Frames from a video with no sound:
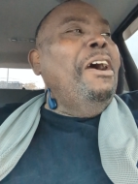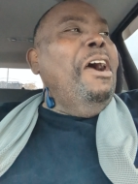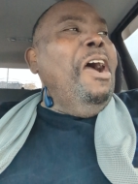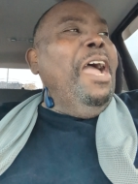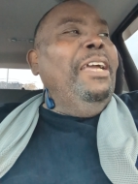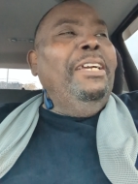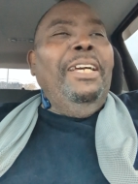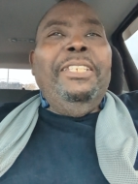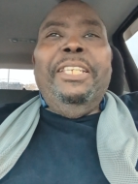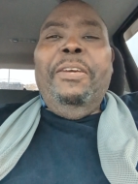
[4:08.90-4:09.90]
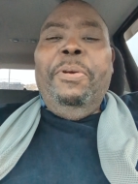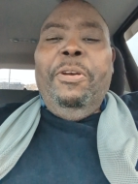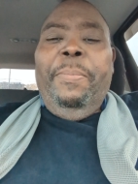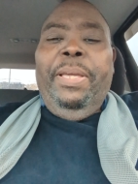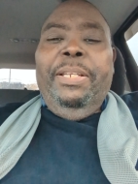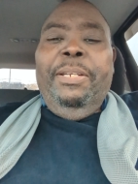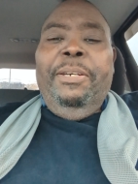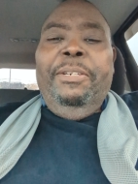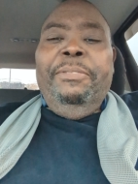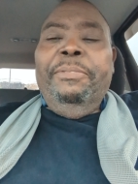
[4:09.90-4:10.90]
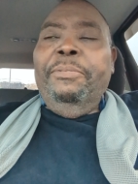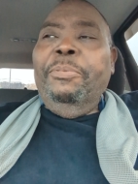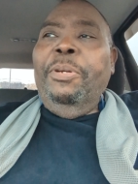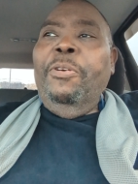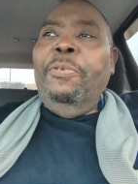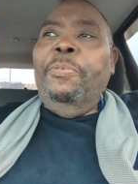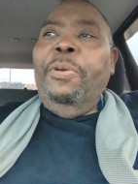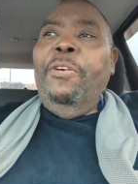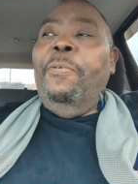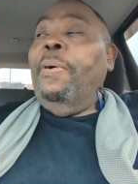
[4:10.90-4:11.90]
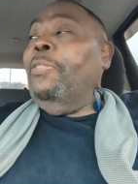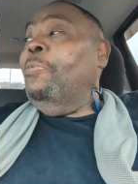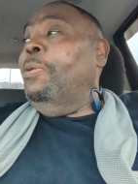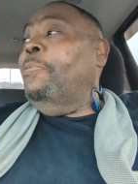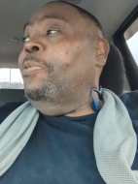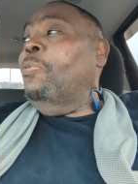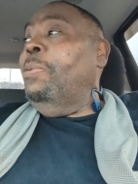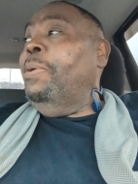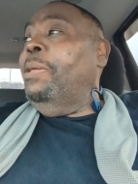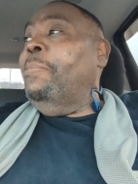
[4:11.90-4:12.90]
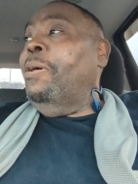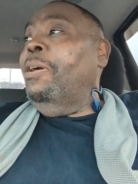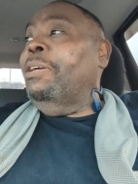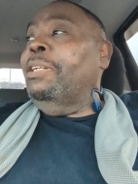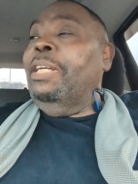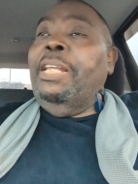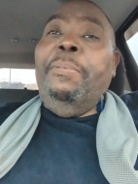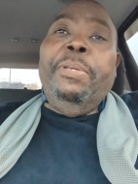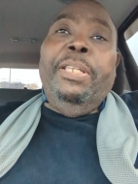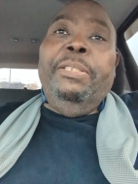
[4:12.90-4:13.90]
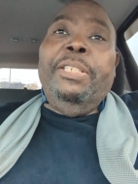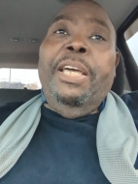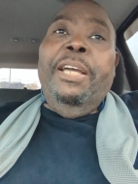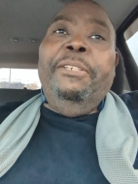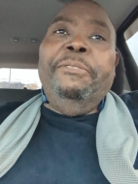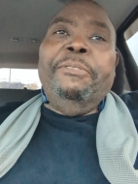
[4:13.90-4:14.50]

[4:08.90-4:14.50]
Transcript: All right, I said I wasn't gonna make it long. We over we over my three three minute mark, and I'm getting tired.